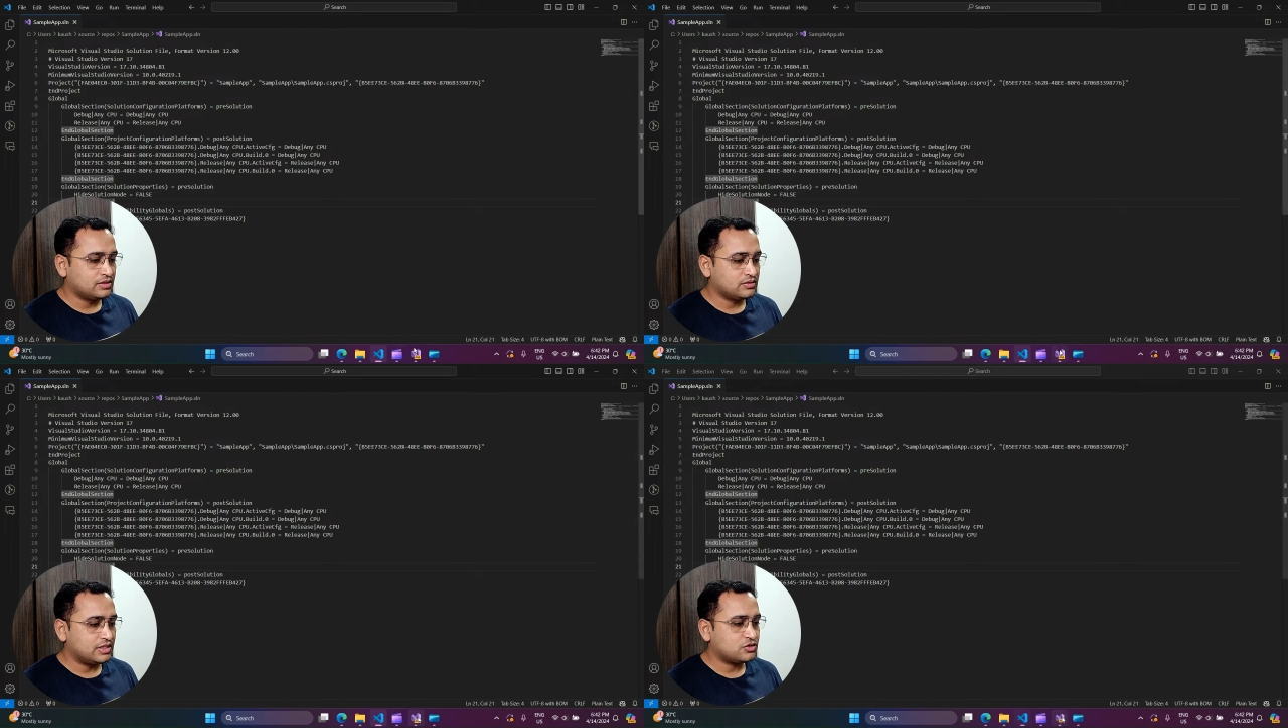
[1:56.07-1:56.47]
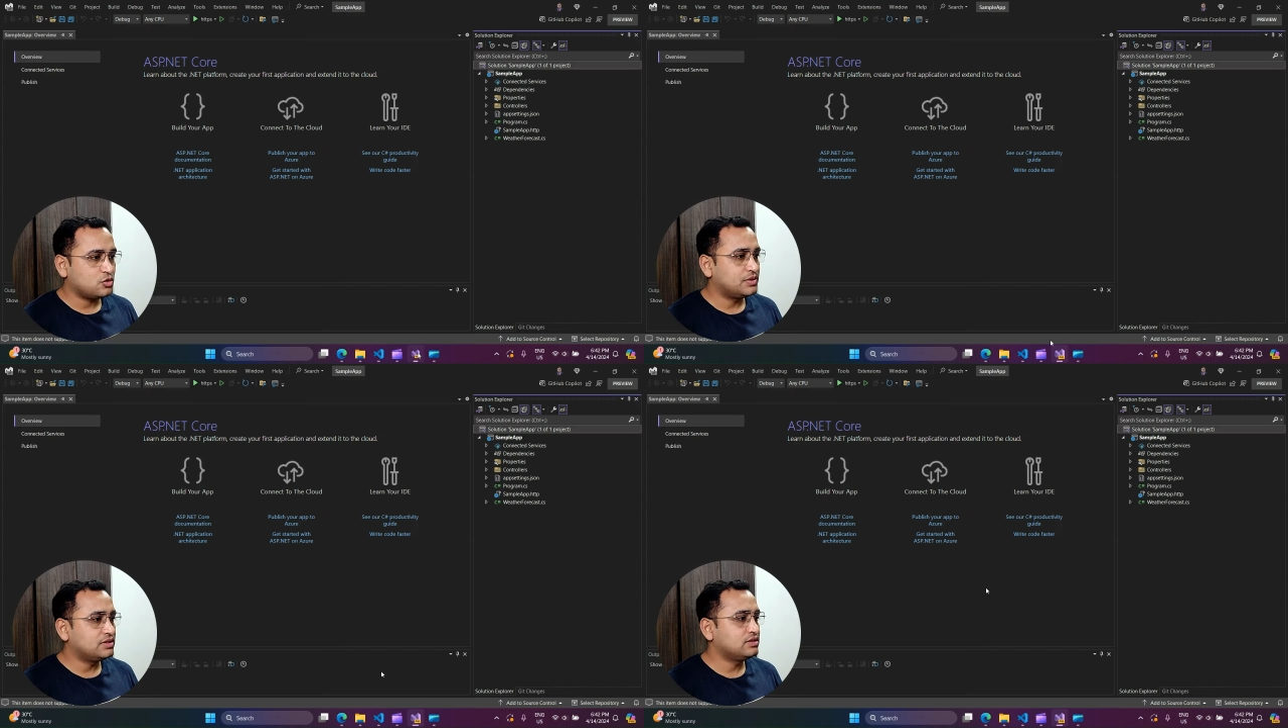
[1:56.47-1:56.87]
So
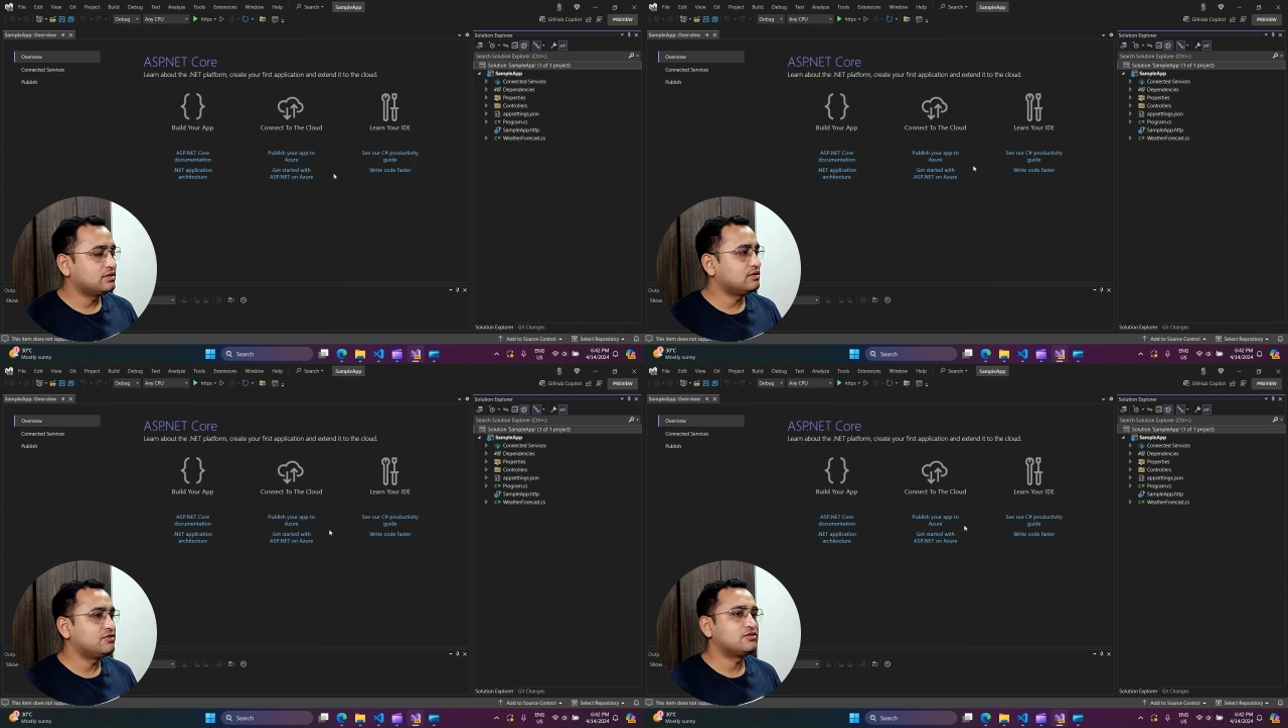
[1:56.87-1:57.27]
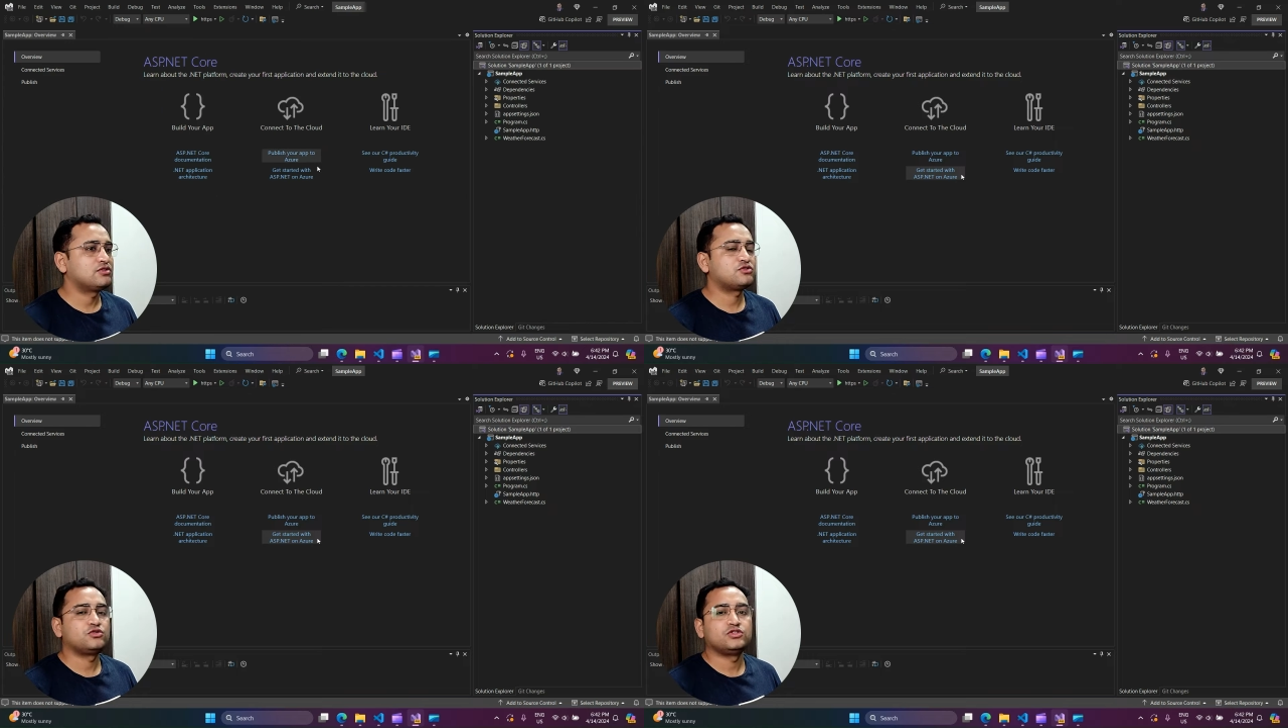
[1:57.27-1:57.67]
let's open the
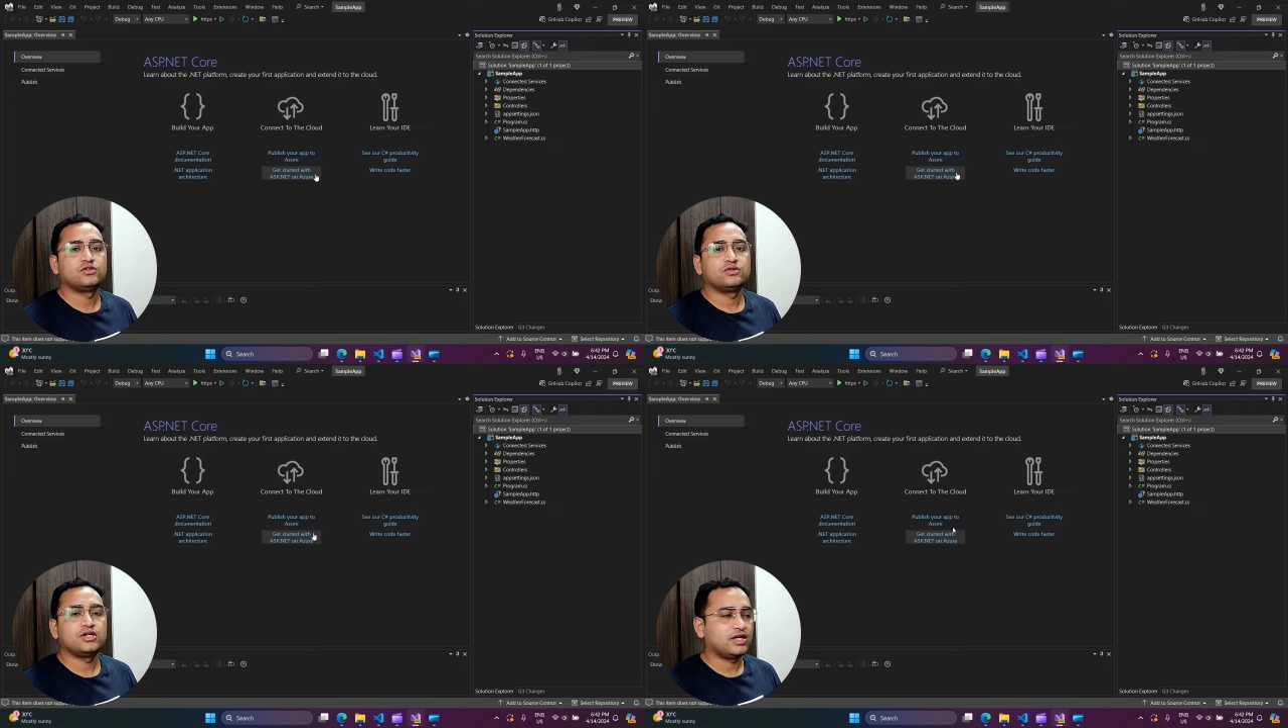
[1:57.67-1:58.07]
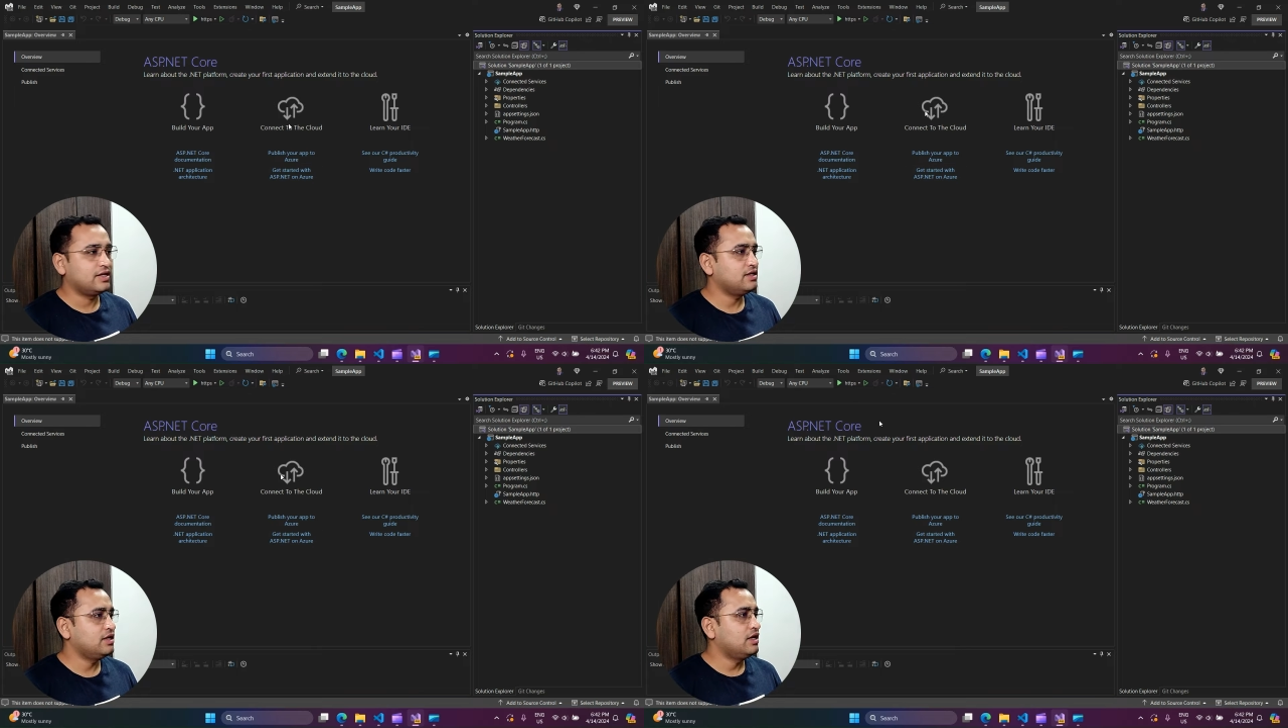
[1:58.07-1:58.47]
Visual Studio
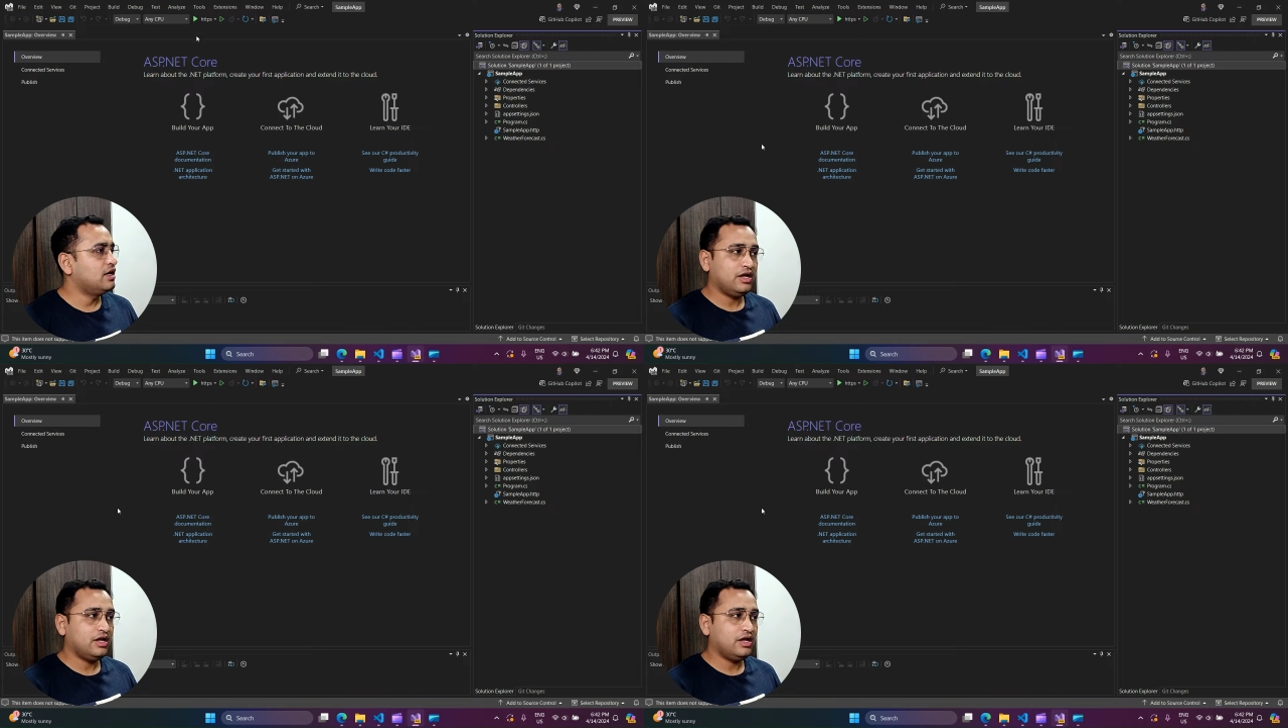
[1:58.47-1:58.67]
again.